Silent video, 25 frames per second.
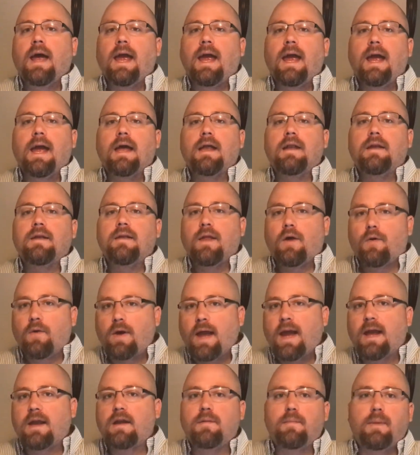and they'll
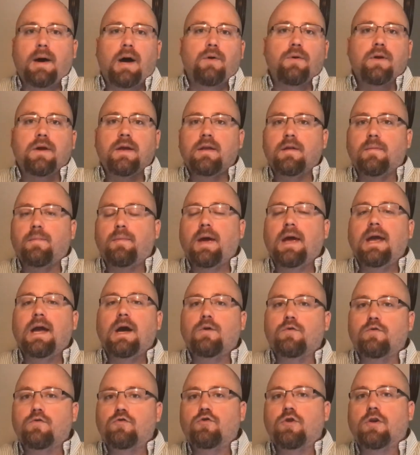hand them out in a
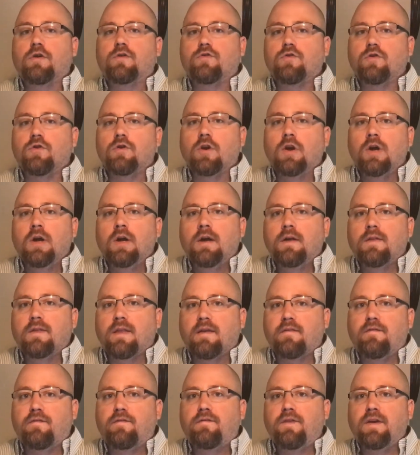payout structure
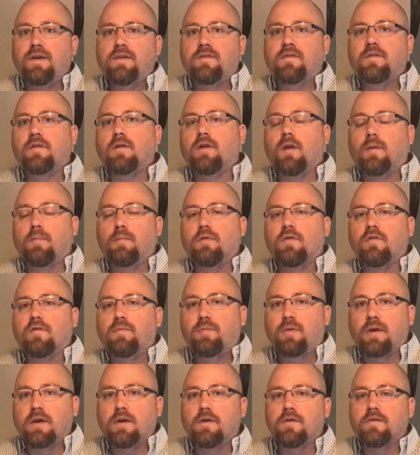that fits the number of
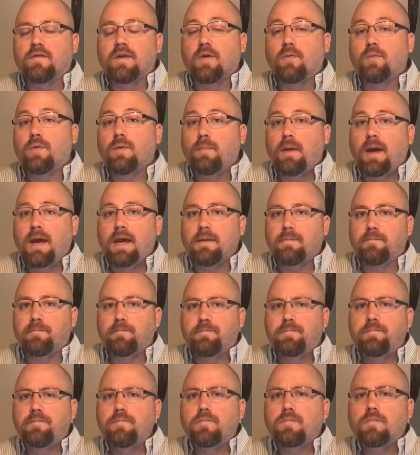players that remain.
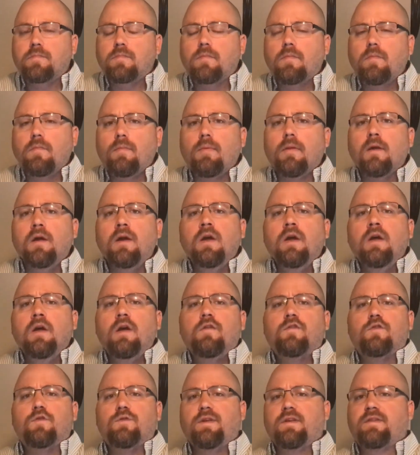
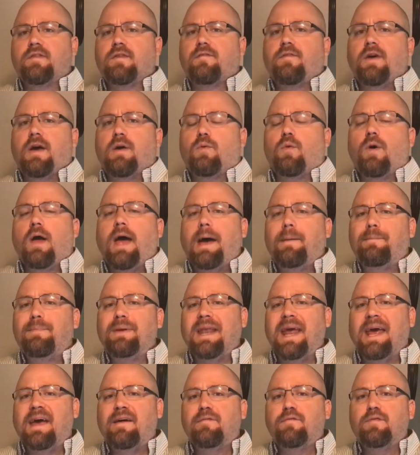So this event will
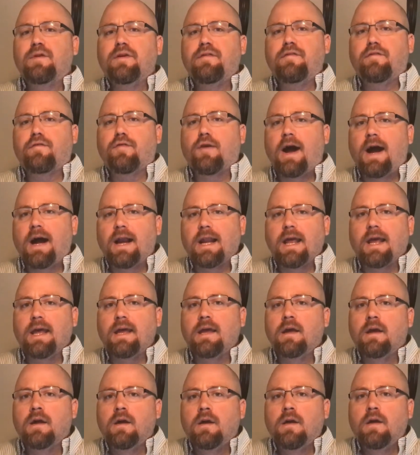happen every
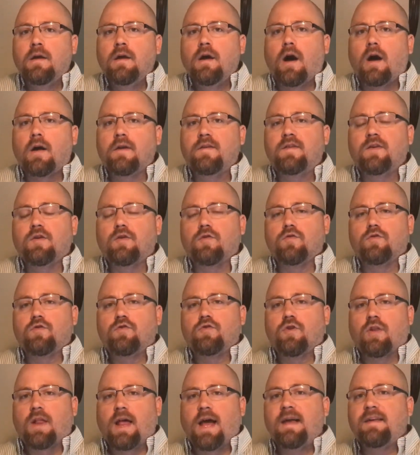Friday until
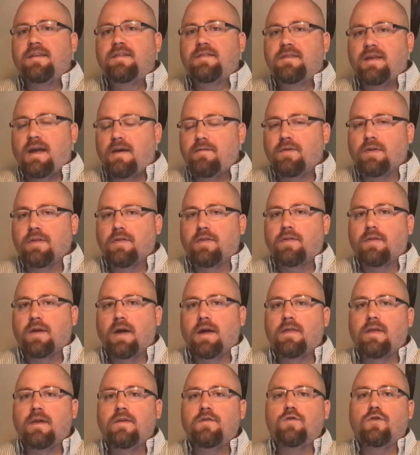July 7th,
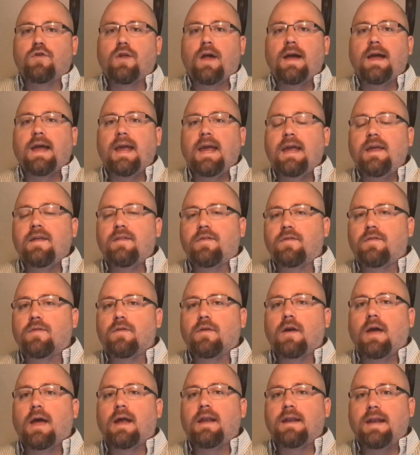and then July 8th
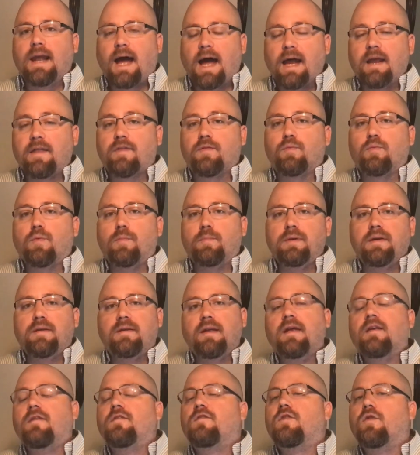and 9th will be
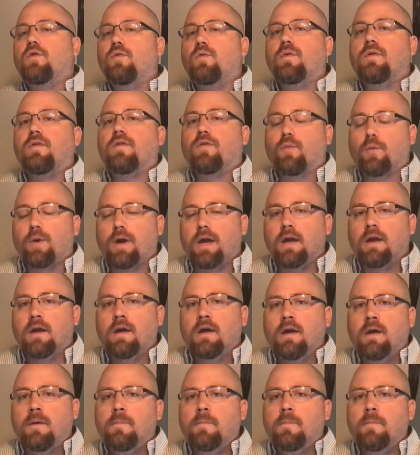days two and three.